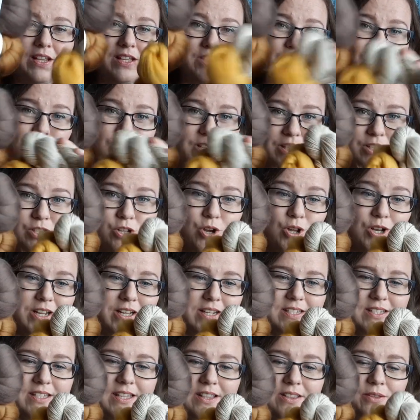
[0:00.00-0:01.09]
All these
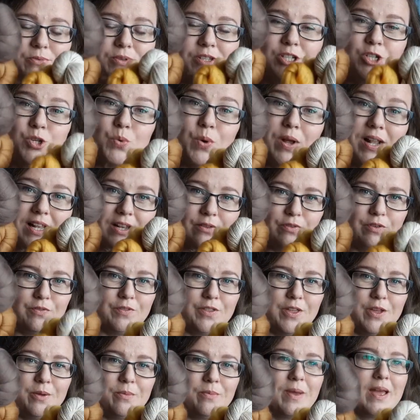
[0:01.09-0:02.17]
colours, there was 12 of
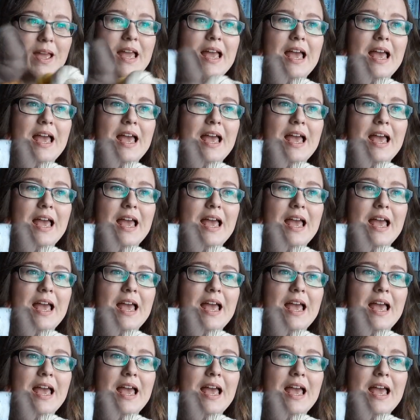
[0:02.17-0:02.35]
them.